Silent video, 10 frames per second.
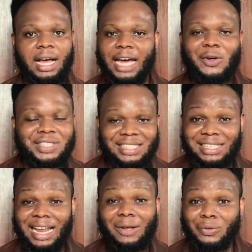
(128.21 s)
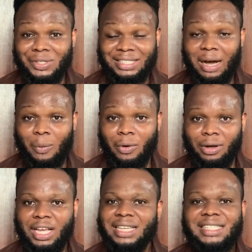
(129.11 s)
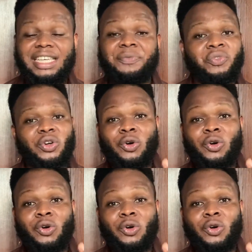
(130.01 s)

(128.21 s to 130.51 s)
I don't understand. How does that work? See,